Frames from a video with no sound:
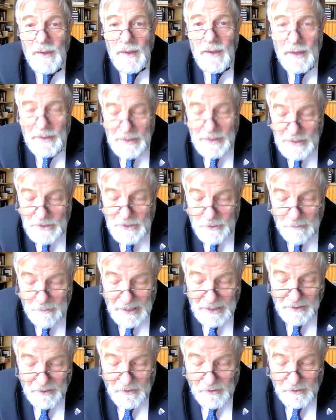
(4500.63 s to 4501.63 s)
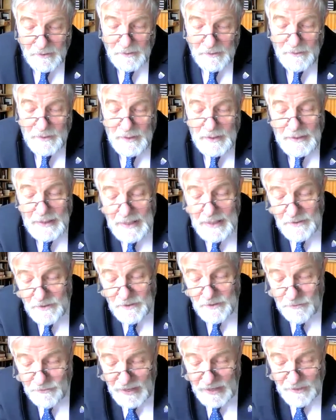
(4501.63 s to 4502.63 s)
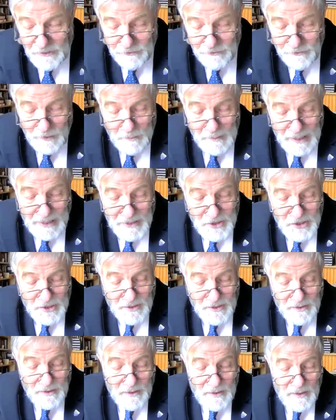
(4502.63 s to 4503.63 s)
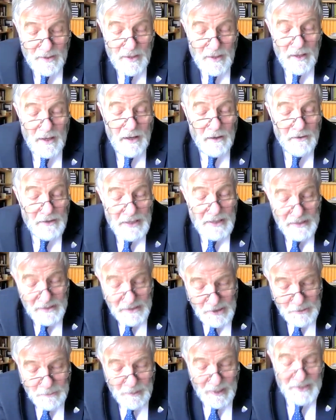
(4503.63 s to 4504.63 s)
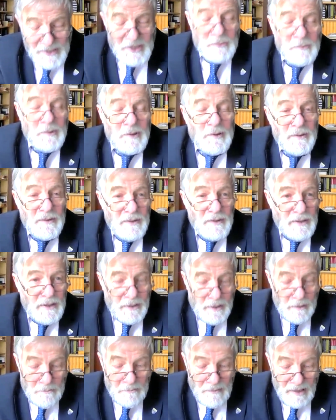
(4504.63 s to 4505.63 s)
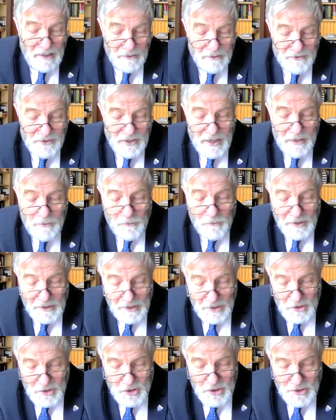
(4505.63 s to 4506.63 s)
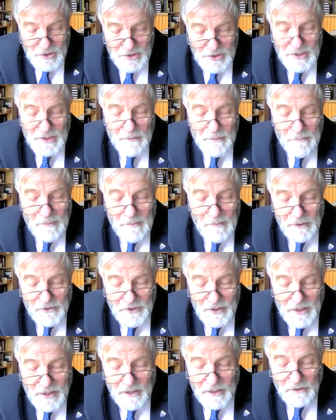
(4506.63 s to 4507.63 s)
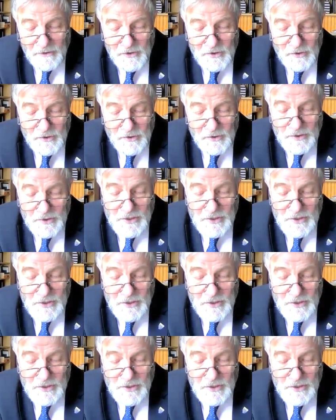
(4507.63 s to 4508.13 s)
and ecumenical and interfaith formation are indispensable in a multi-religious and multicultural